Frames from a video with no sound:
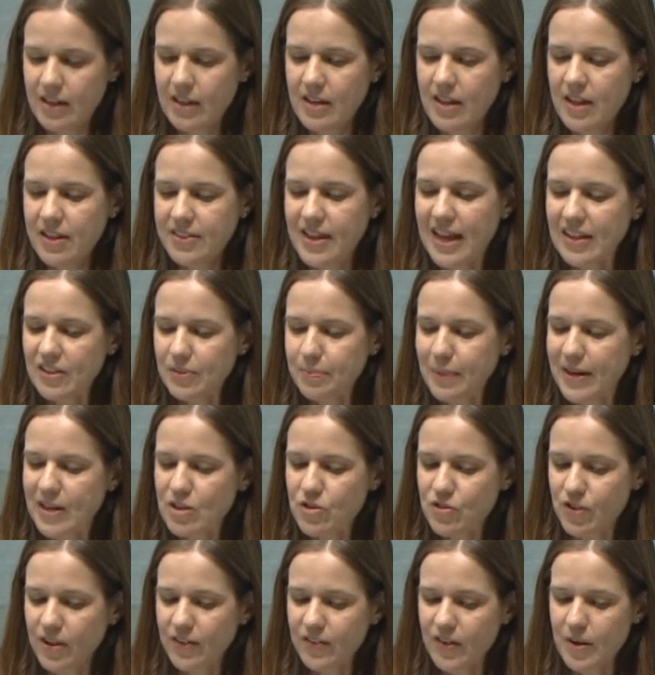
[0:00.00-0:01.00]
That's been
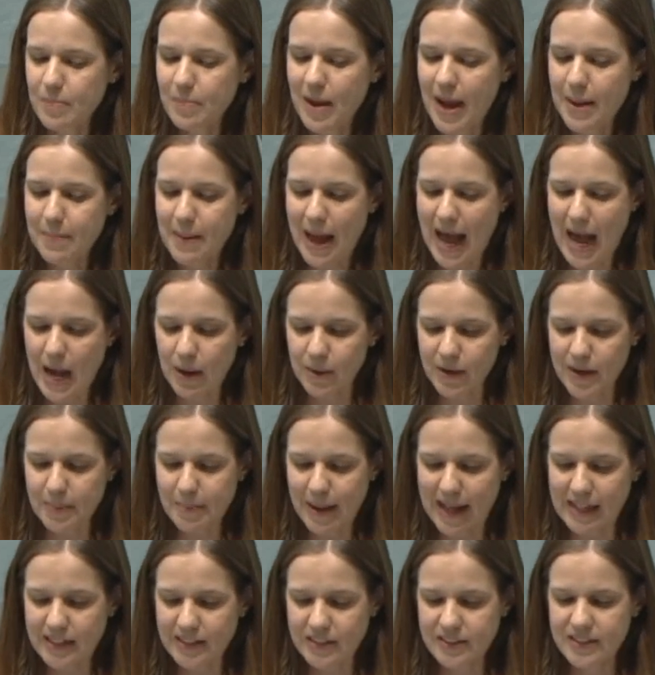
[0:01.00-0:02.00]
driven by power
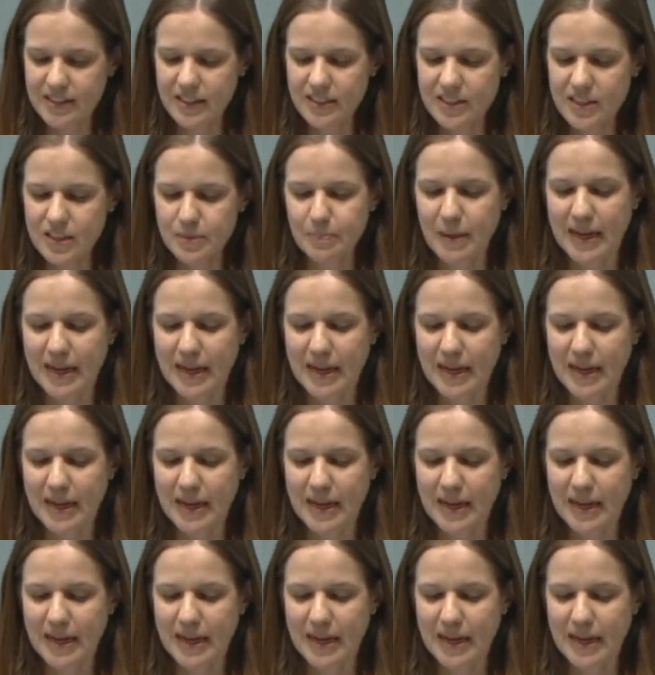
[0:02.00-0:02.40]
imbalances,